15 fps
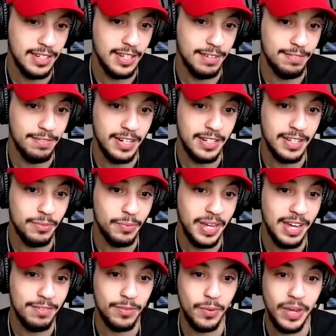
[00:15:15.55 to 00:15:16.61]
funny thing, we
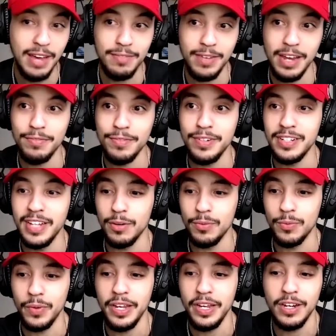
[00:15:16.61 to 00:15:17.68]
have every like
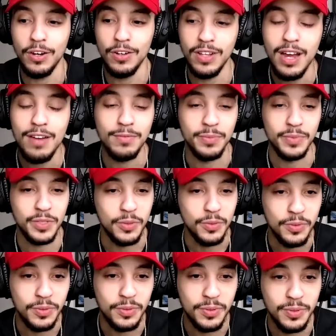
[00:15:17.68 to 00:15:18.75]
we eat online from
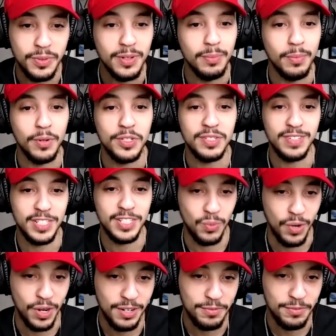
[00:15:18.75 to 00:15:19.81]
school. Most of us are
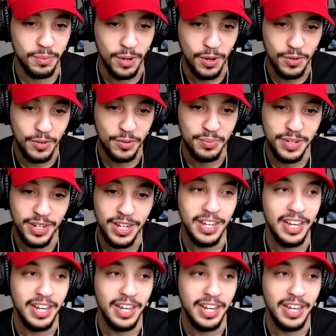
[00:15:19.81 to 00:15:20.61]
working from home.